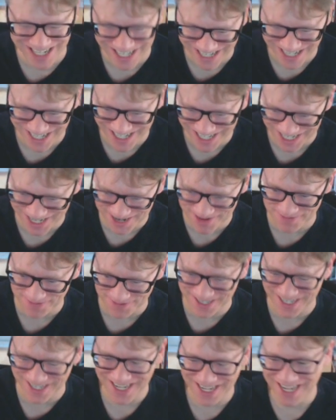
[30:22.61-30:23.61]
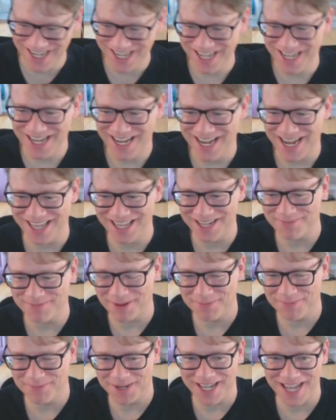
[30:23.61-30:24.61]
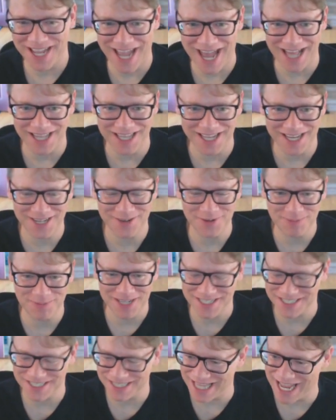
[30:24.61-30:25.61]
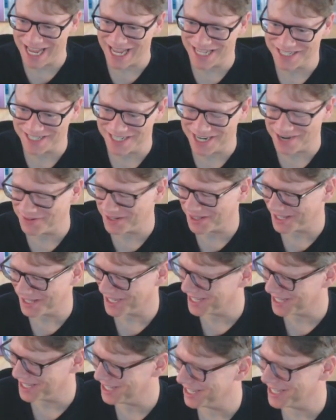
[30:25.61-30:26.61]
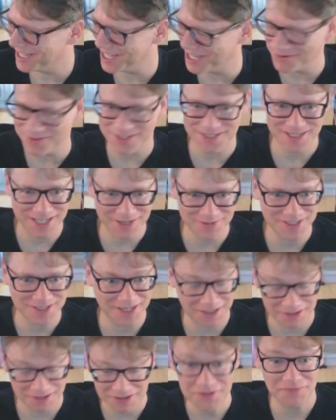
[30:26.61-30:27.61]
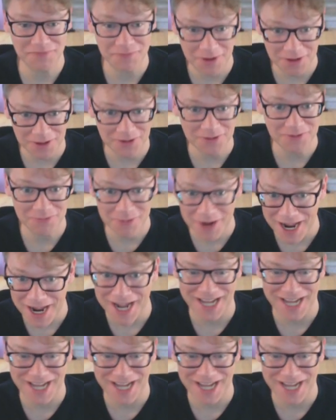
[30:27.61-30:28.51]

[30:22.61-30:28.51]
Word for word: like I think my buddy Alec, who plays Lance and everything, he he was he was like, "This fucking rock,